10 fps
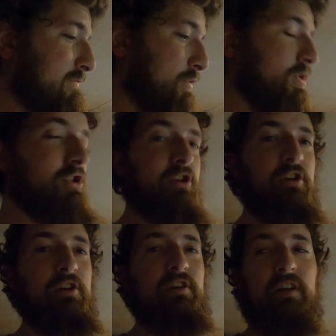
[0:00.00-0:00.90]
for
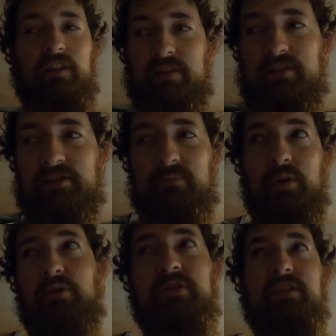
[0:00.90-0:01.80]
sure, this is the
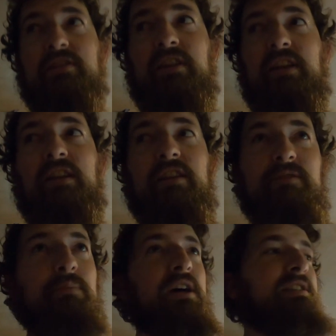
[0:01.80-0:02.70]
most insulated
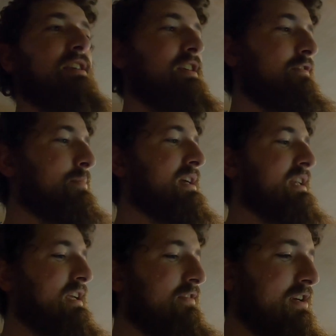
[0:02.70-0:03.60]
this bus has ever
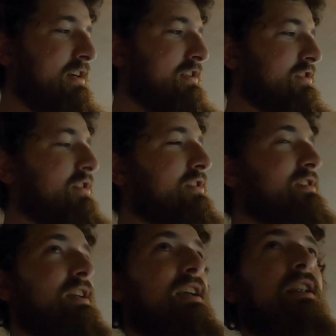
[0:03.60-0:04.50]
been, even in its current
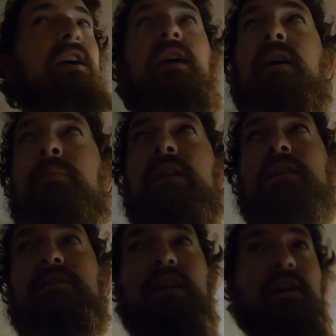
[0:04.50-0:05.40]
state,
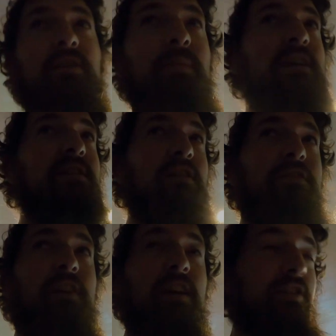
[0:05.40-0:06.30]
because now the Max Air
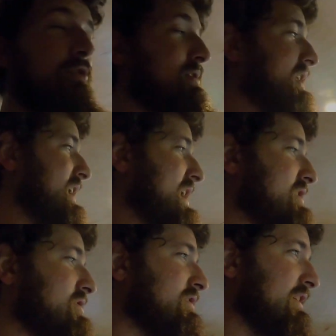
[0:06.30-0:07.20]
fan, you can
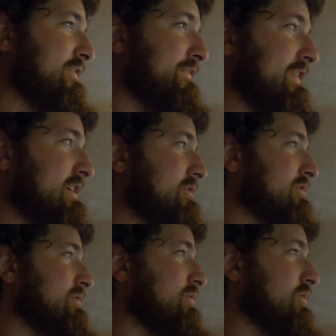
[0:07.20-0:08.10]
actually
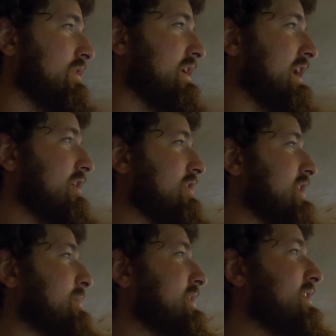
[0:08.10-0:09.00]
feel air
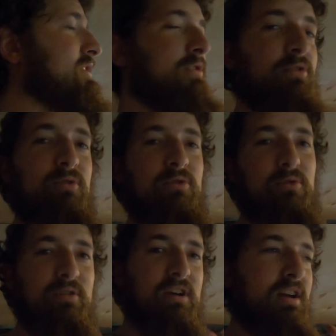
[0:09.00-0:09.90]
coming through